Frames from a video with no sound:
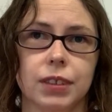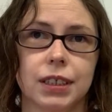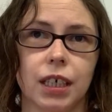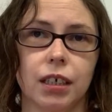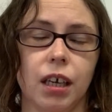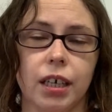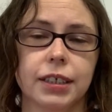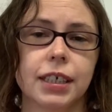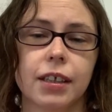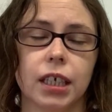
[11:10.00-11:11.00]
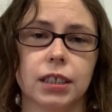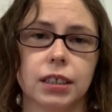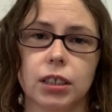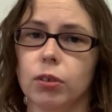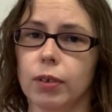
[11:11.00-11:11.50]
saying yes to things
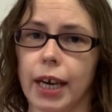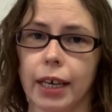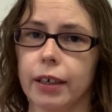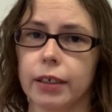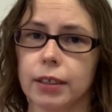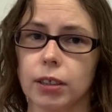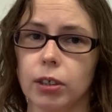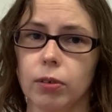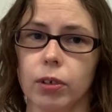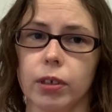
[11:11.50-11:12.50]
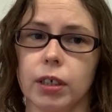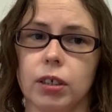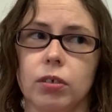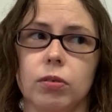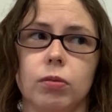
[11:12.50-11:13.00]
that you can't do or
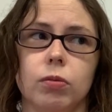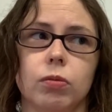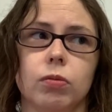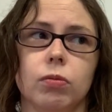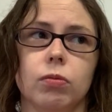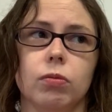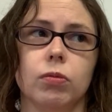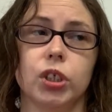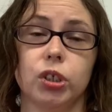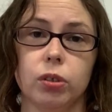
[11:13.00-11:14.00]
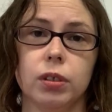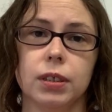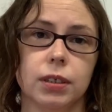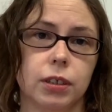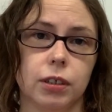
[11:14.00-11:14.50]
that you
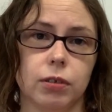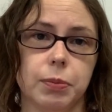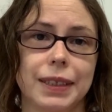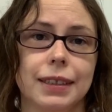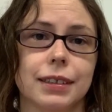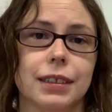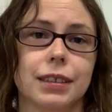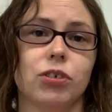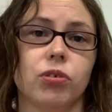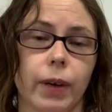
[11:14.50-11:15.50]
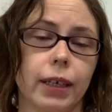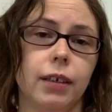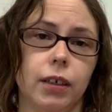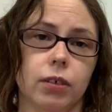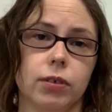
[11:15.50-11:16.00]
shouldn't do because it's
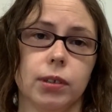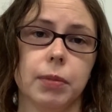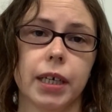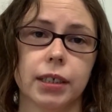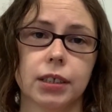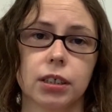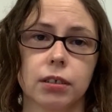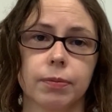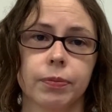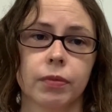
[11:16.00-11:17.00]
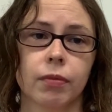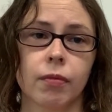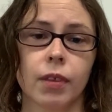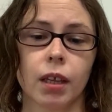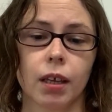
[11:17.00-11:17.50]
draining you too much.
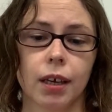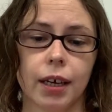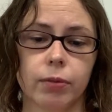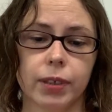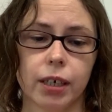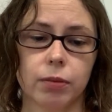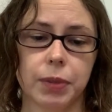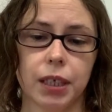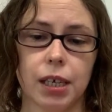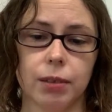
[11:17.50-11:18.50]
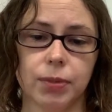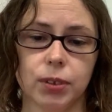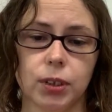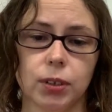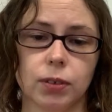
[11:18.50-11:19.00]
And without being
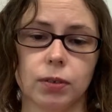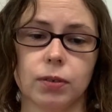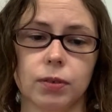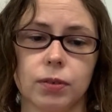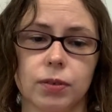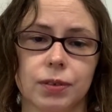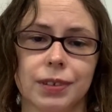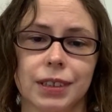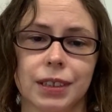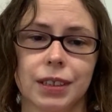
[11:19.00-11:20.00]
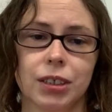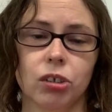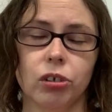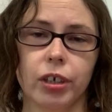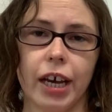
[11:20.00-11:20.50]
able to
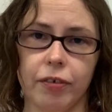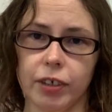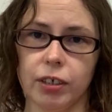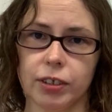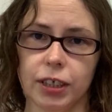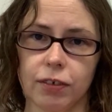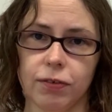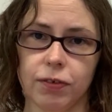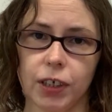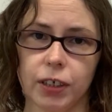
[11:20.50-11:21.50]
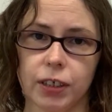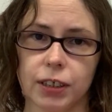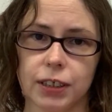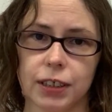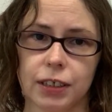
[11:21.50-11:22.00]
look after yourself
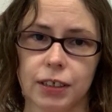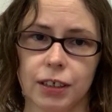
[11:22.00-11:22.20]
first,